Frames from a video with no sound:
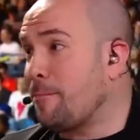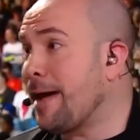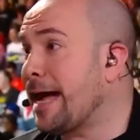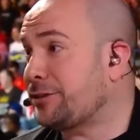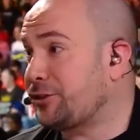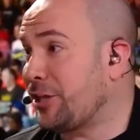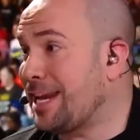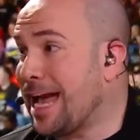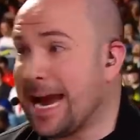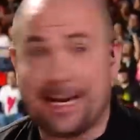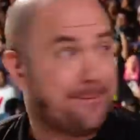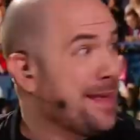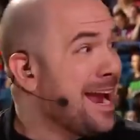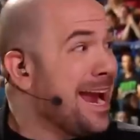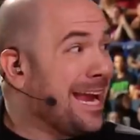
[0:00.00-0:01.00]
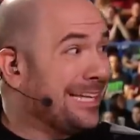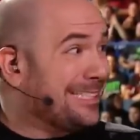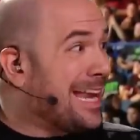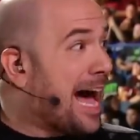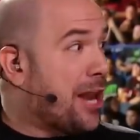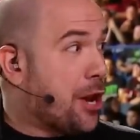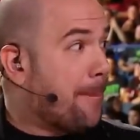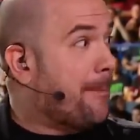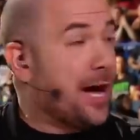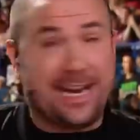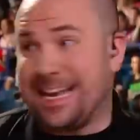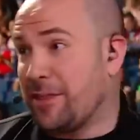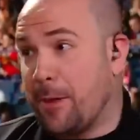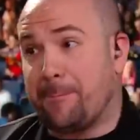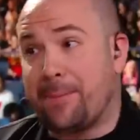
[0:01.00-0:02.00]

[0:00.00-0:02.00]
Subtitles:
match tonight. Yeah. He's not in a Money in the